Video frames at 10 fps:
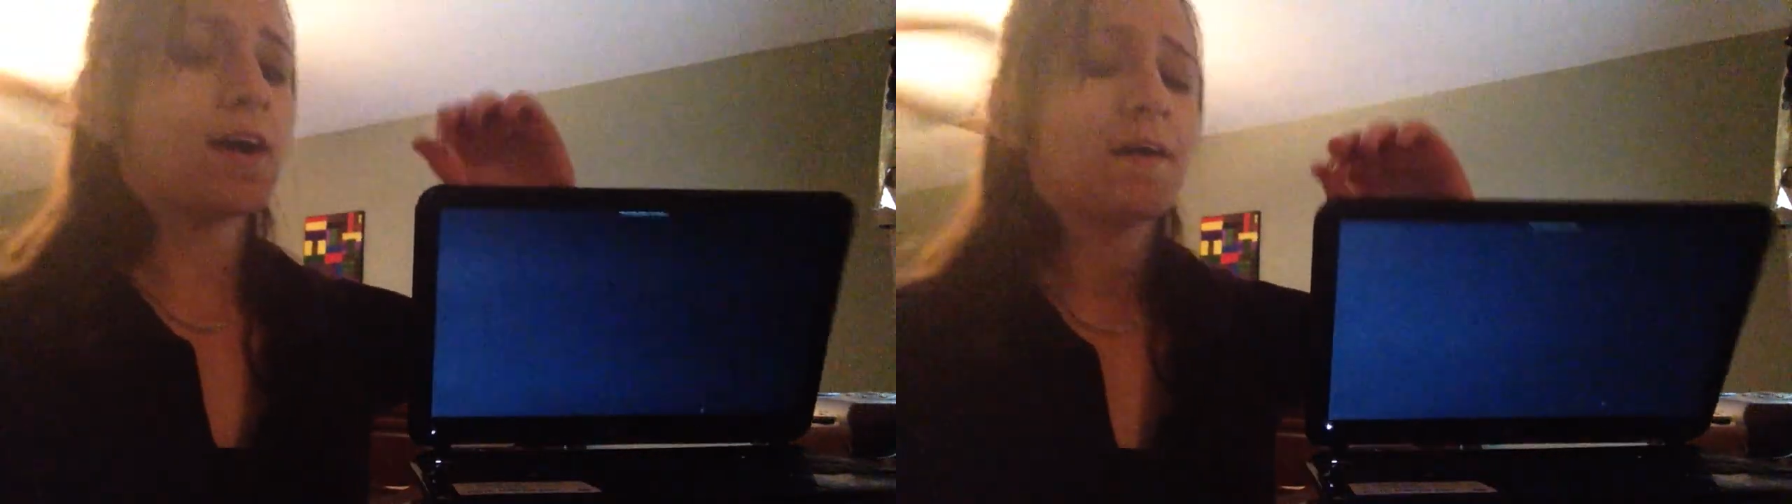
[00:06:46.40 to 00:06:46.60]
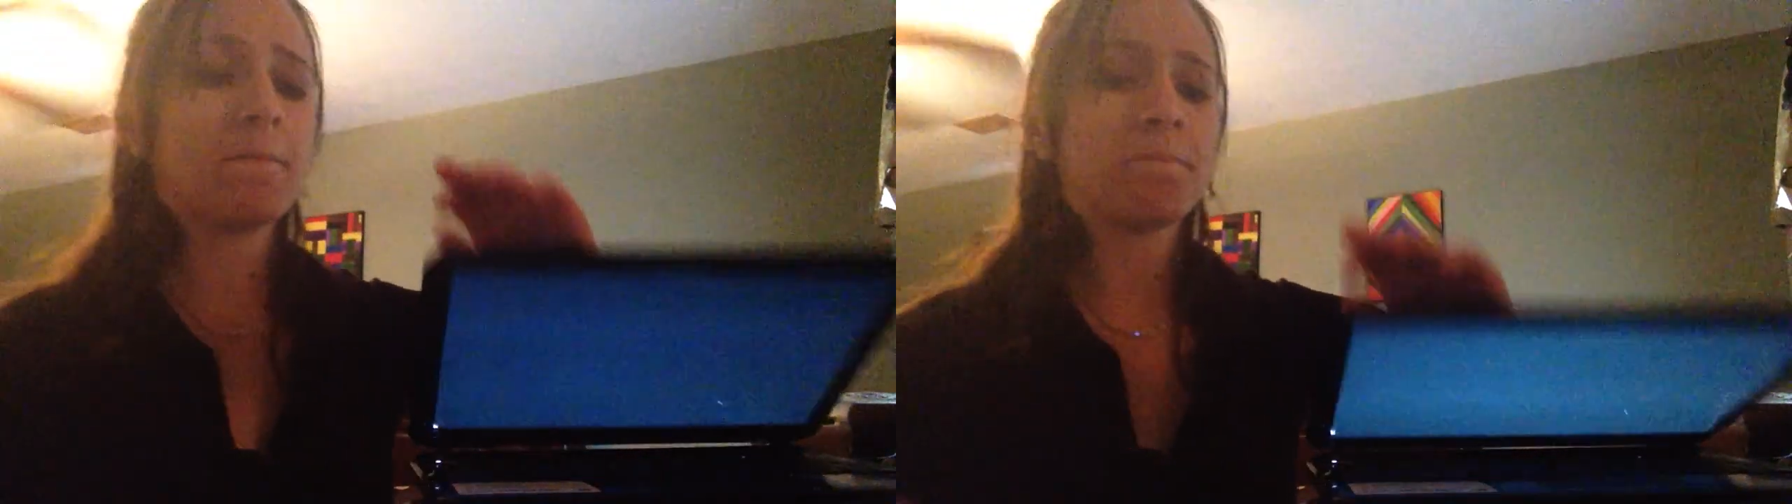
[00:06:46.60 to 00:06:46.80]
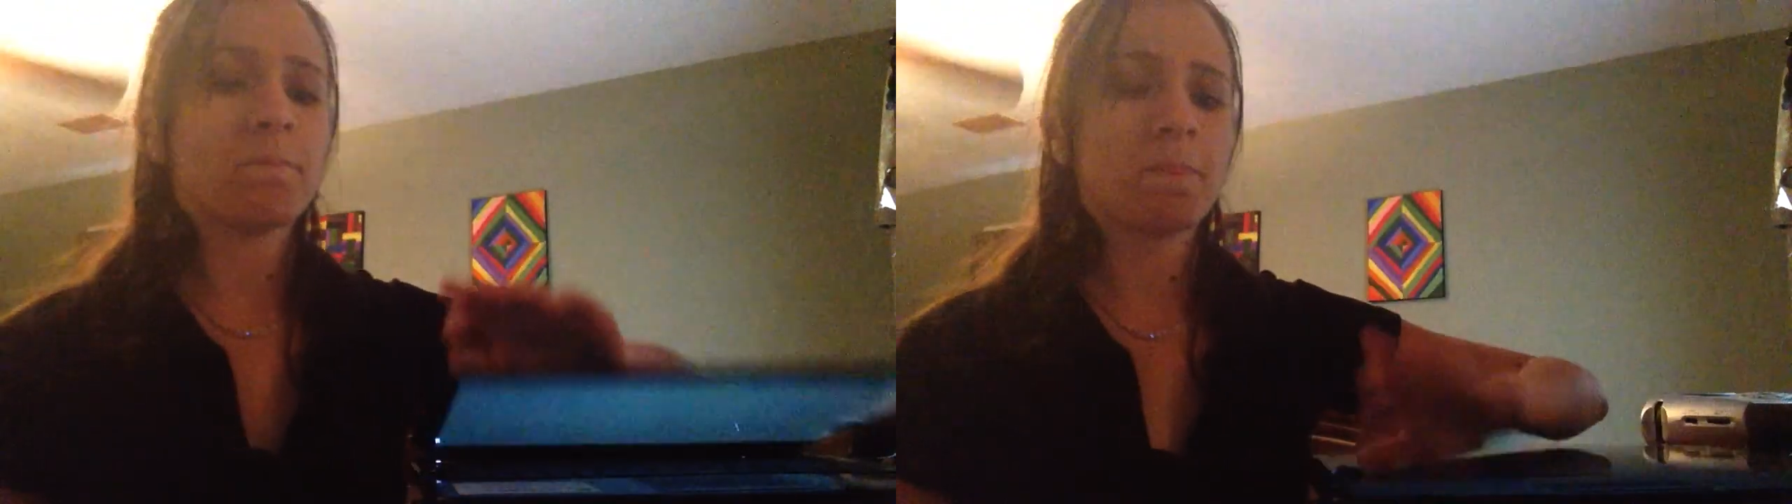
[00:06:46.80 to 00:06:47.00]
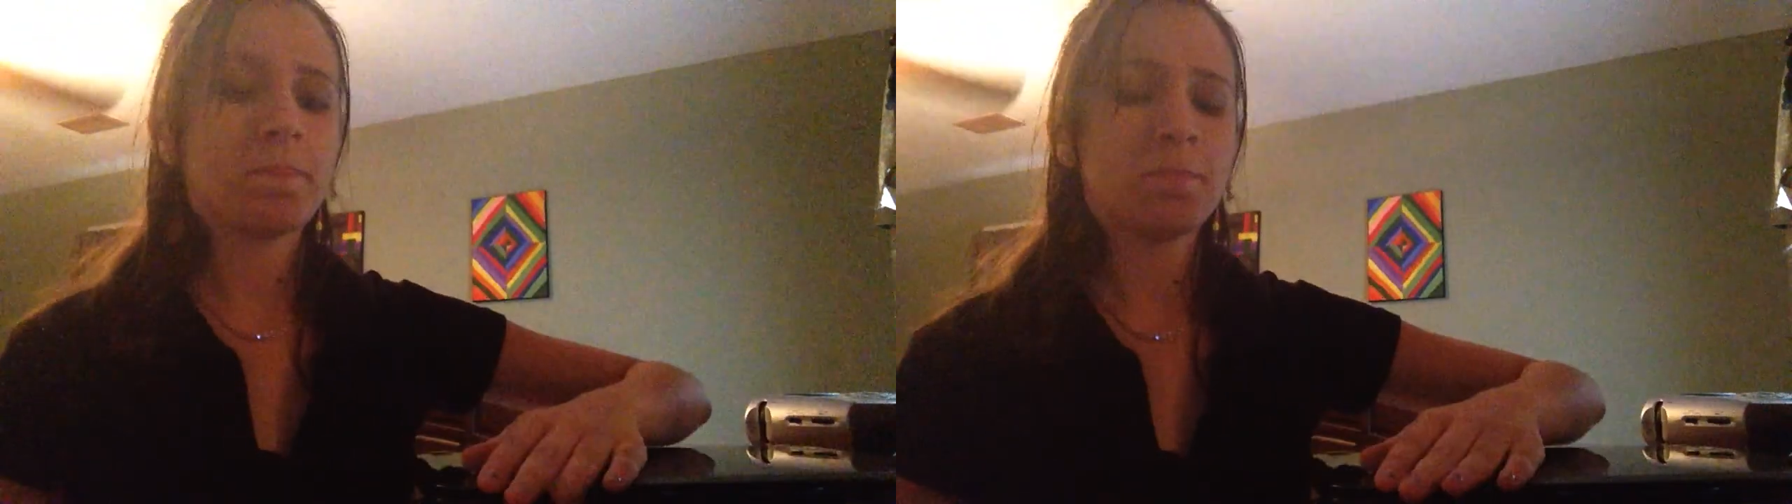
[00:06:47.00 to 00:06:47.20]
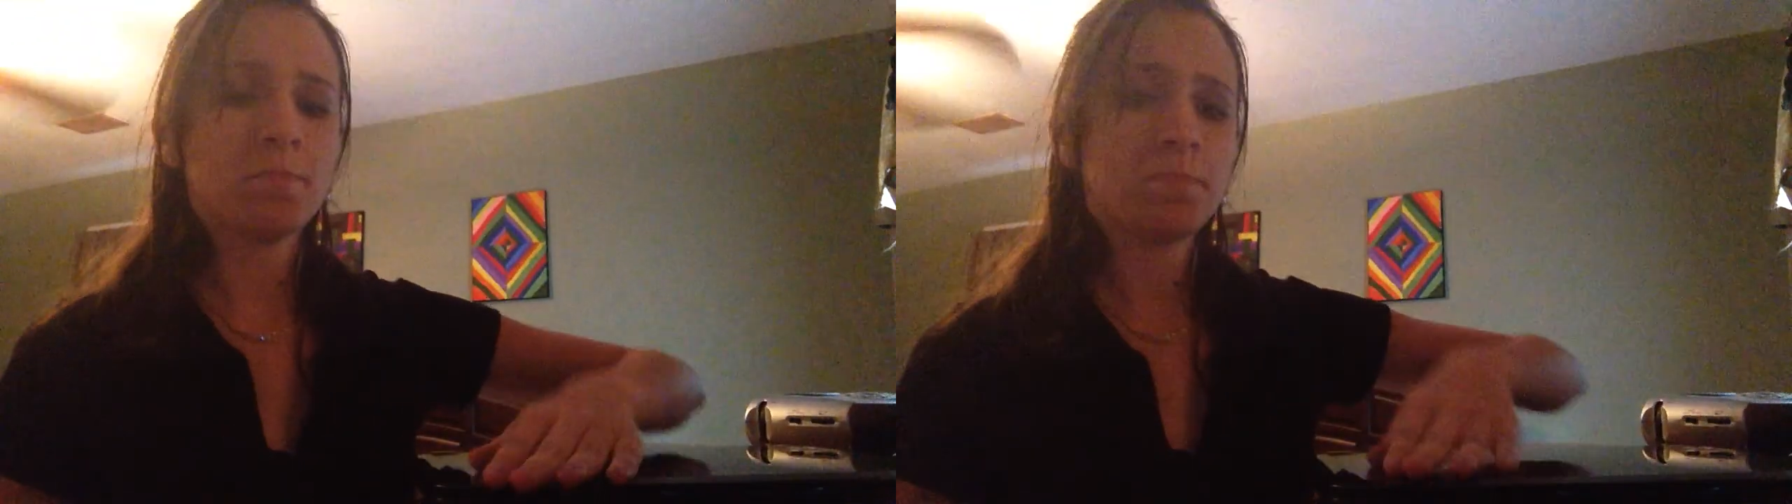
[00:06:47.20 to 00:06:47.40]

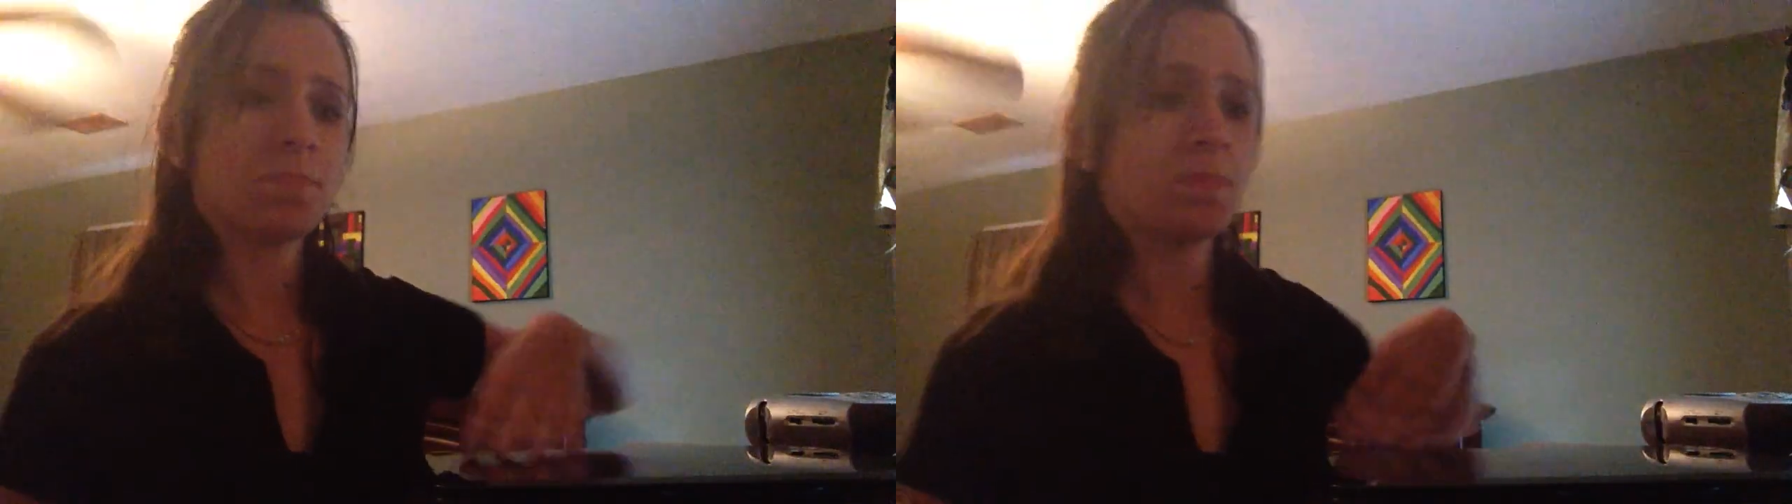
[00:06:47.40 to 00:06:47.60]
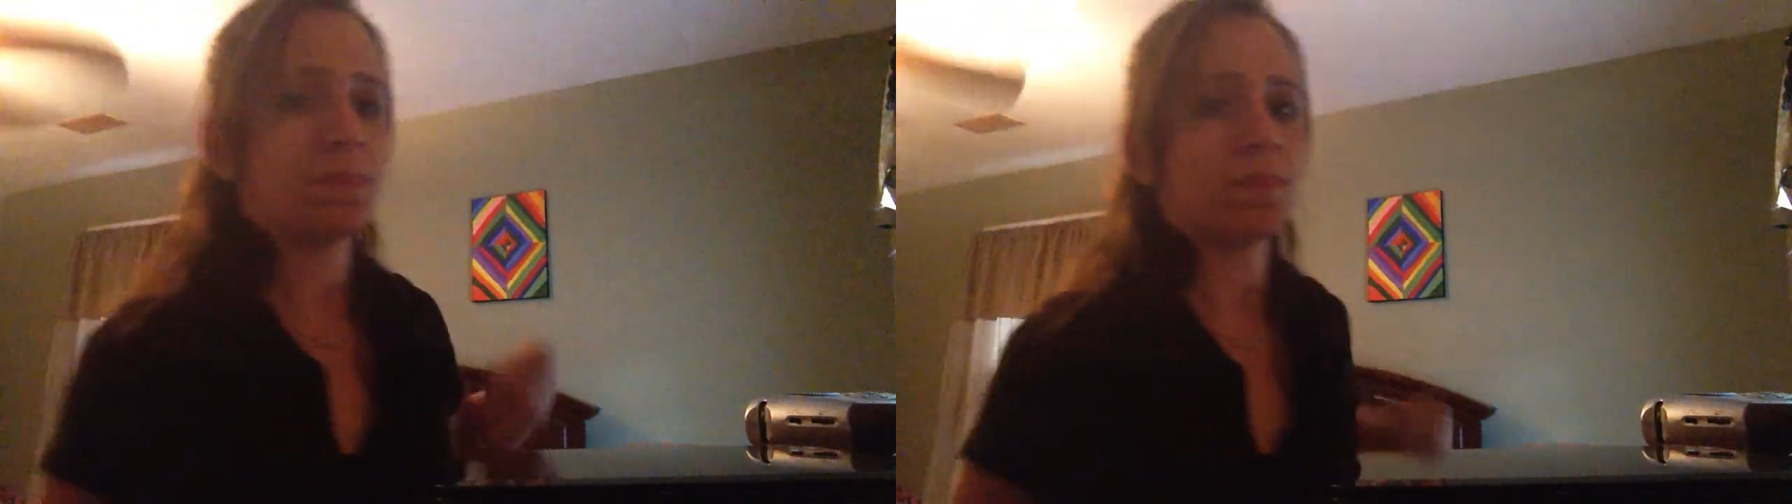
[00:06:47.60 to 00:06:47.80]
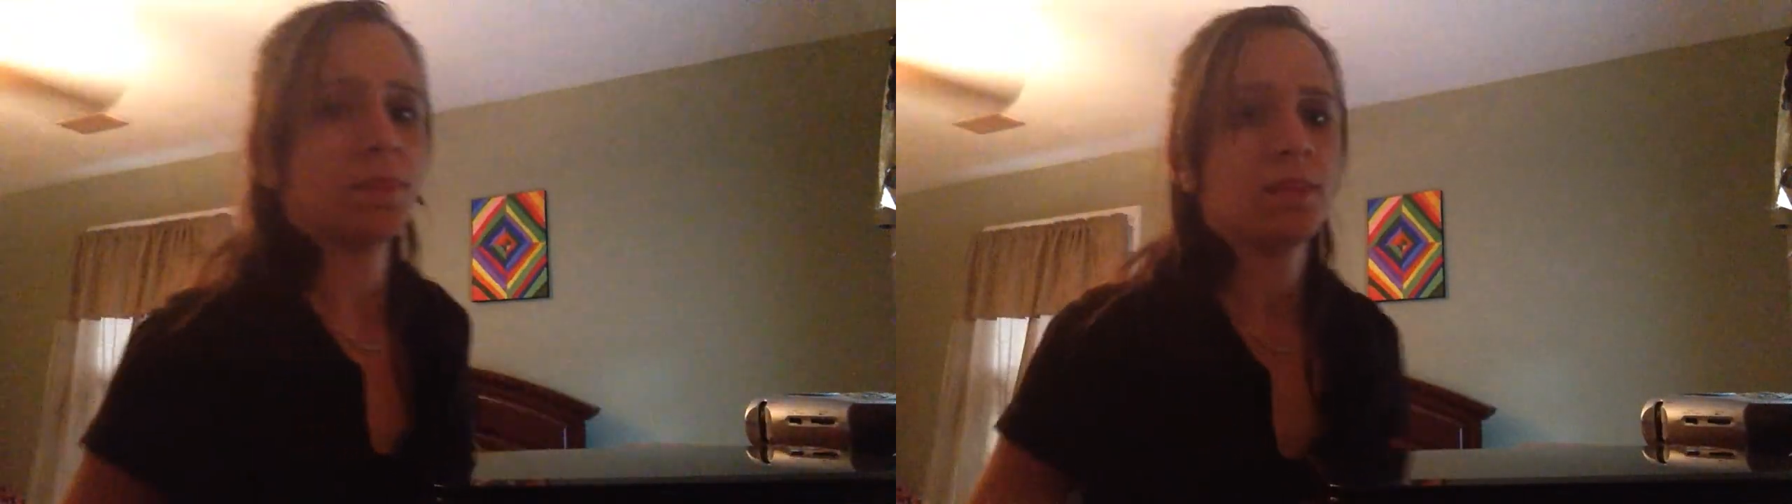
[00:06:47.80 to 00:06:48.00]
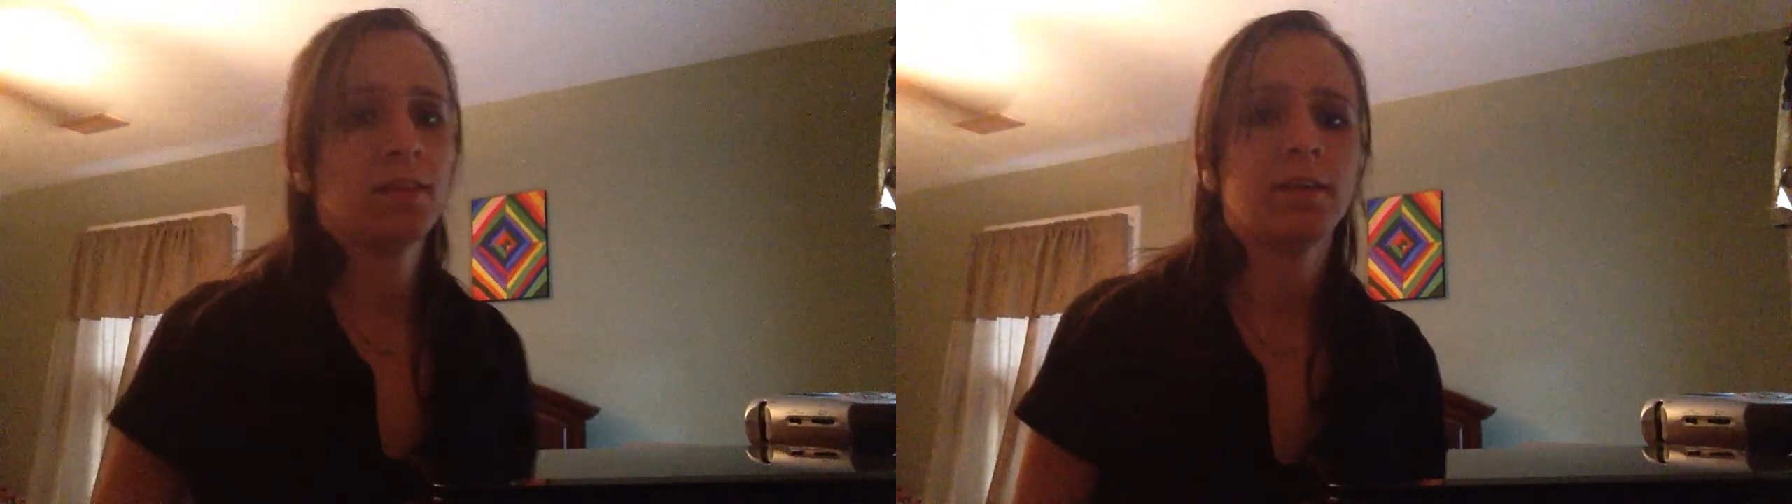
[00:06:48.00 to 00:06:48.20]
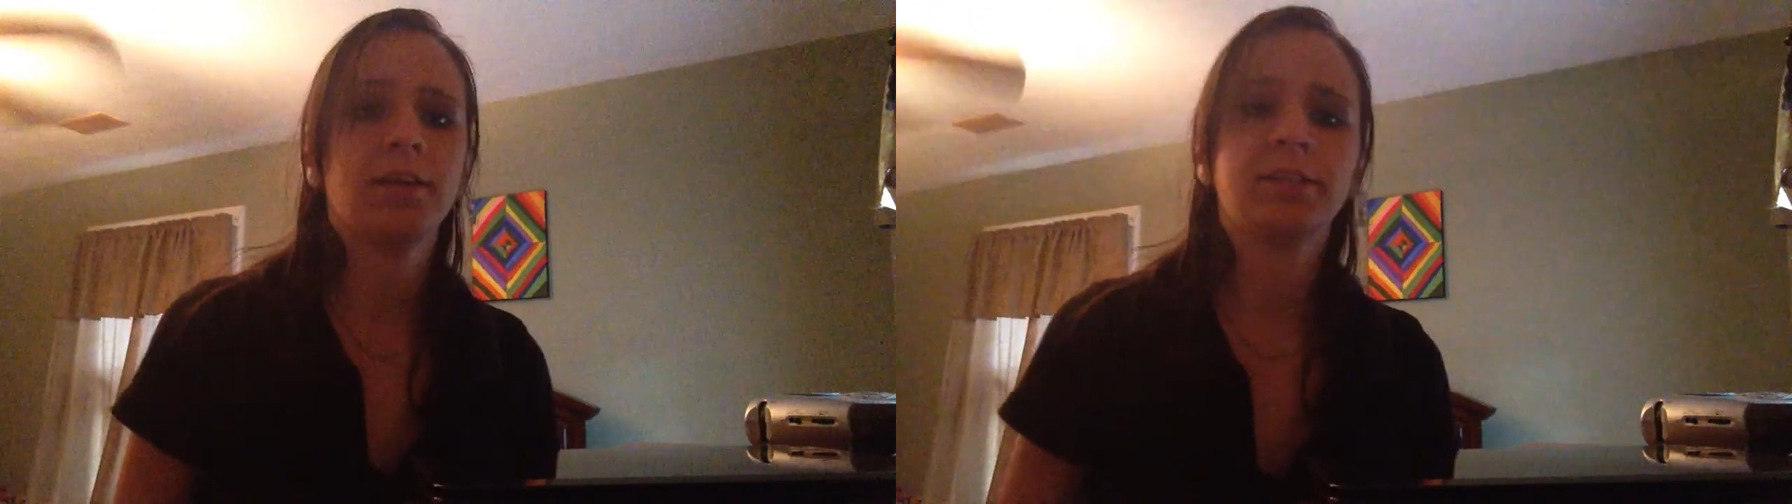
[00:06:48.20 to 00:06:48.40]

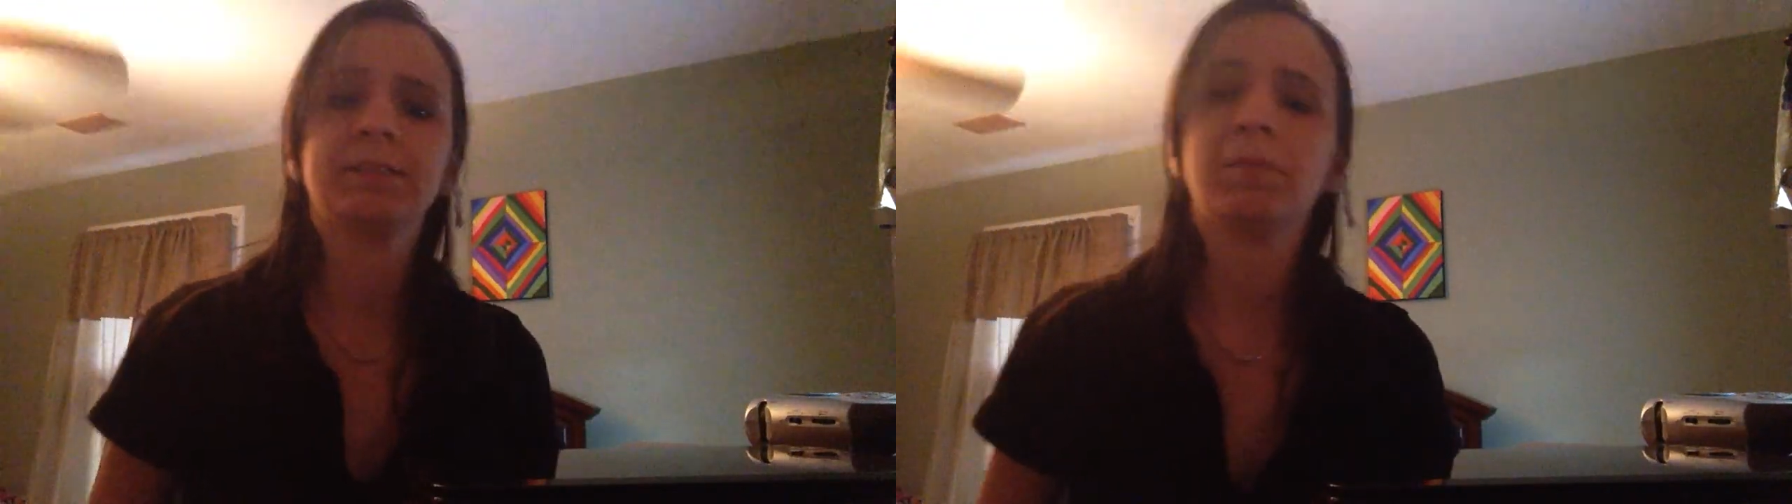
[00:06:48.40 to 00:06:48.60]
some